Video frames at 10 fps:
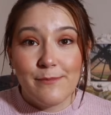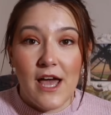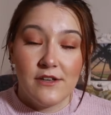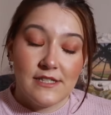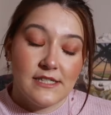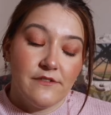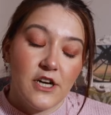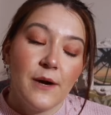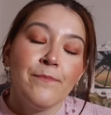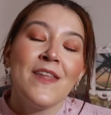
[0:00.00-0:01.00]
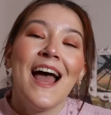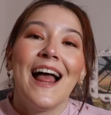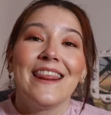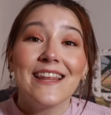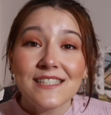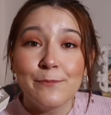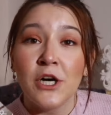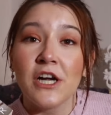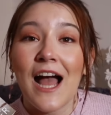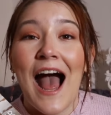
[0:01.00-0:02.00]
by Elsie Silver. This
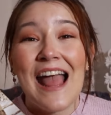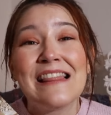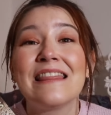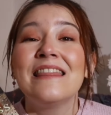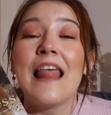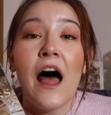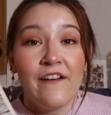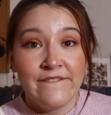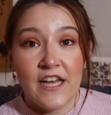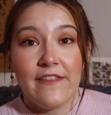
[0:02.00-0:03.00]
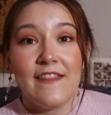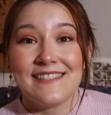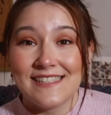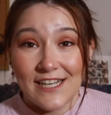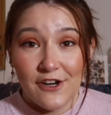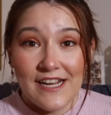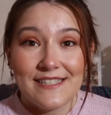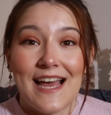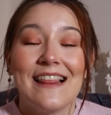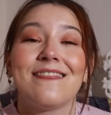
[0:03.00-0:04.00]
book, I love this
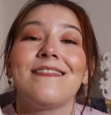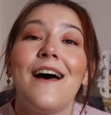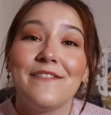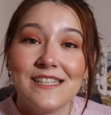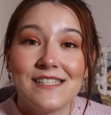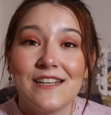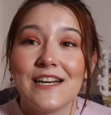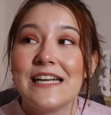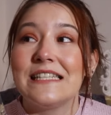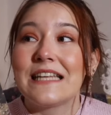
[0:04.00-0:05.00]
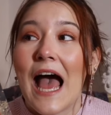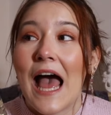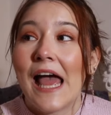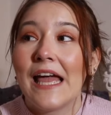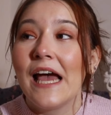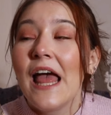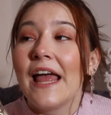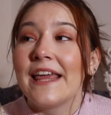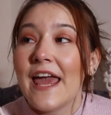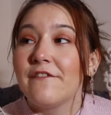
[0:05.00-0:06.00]
series. I love this series. I
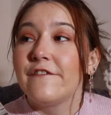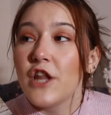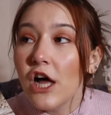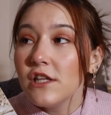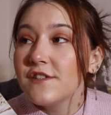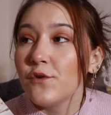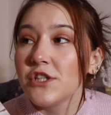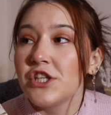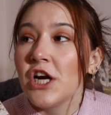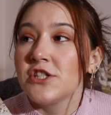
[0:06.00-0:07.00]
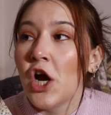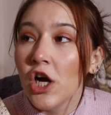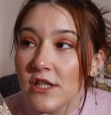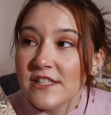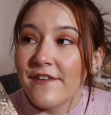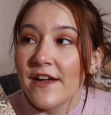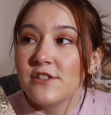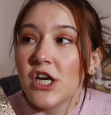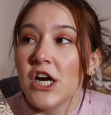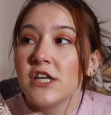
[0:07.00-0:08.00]
gave Flawless four stars, Heartless five
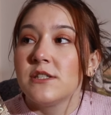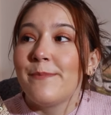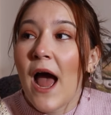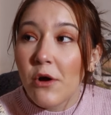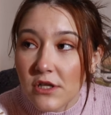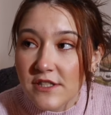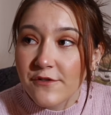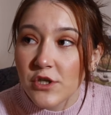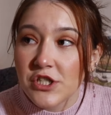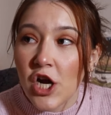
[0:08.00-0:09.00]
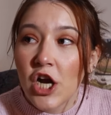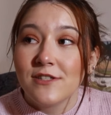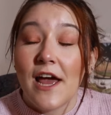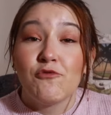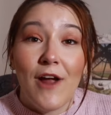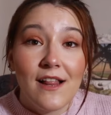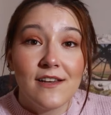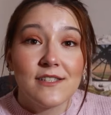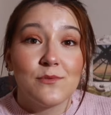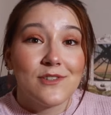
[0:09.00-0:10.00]
stars, Powerless four stars, and
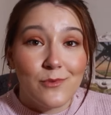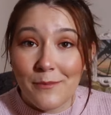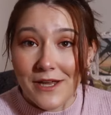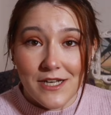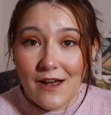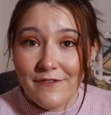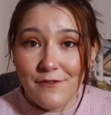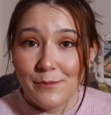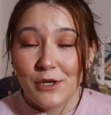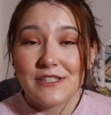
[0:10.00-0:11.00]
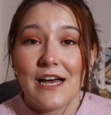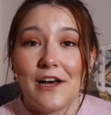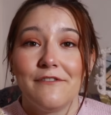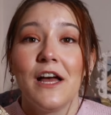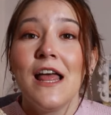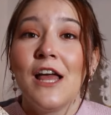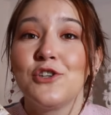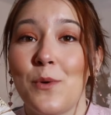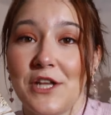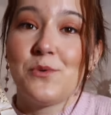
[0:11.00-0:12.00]
Reckless was one of my top favorite books of
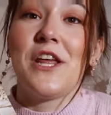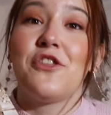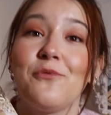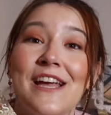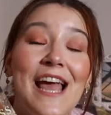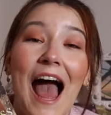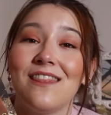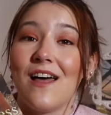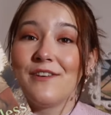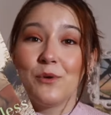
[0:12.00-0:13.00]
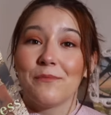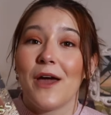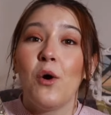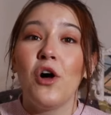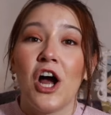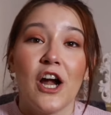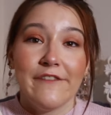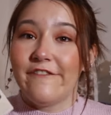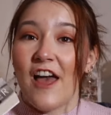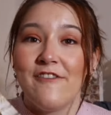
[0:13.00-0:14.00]
twenty twenty-three. I love it with my whole
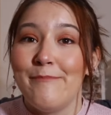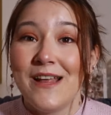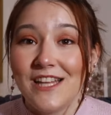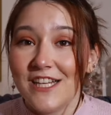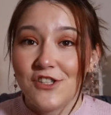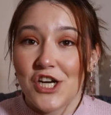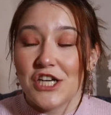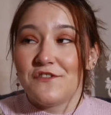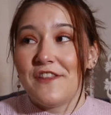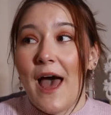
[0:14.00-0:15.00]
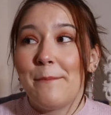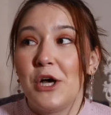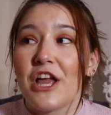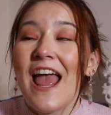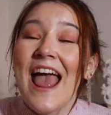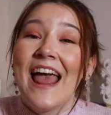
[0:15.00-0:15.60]
heart. Five million stars for that book.